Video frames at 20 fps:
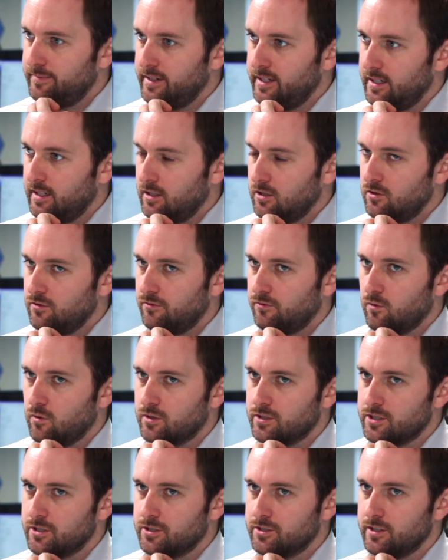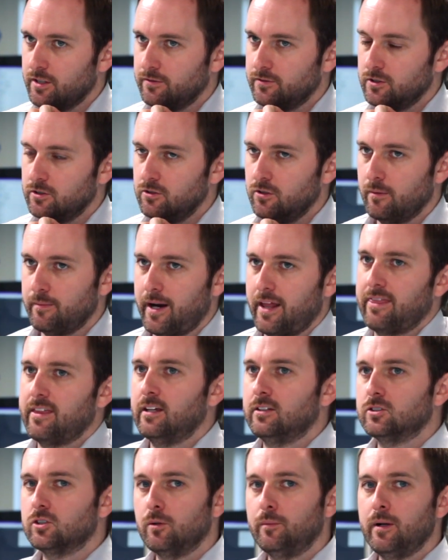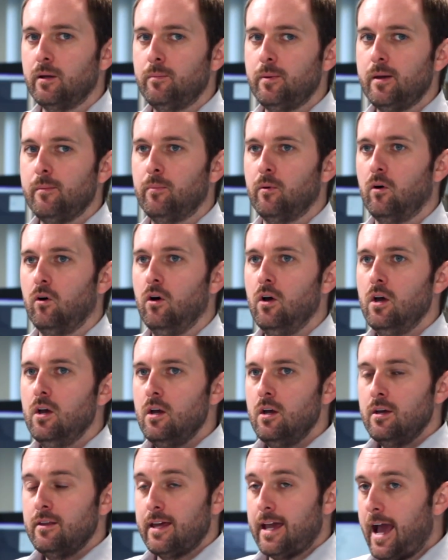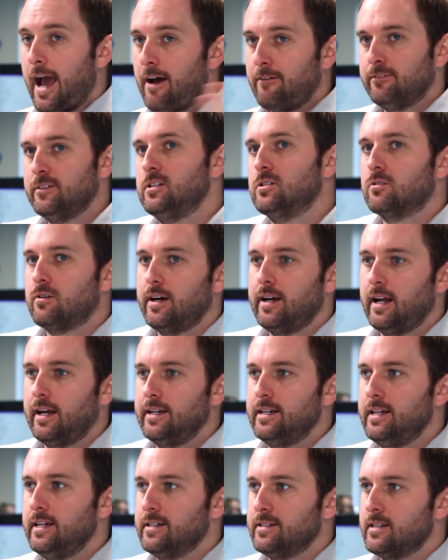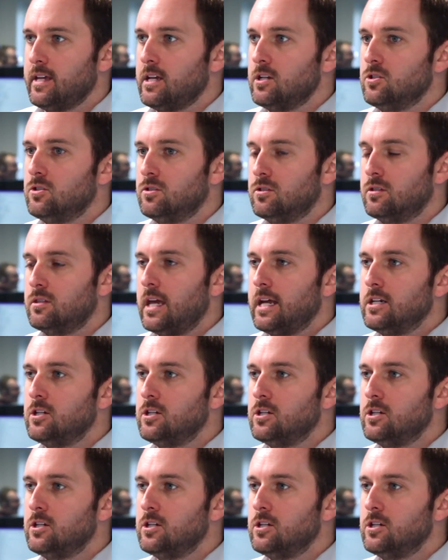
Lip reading: in and you force yourself to do it. But I think so many people, they have these great ideas. They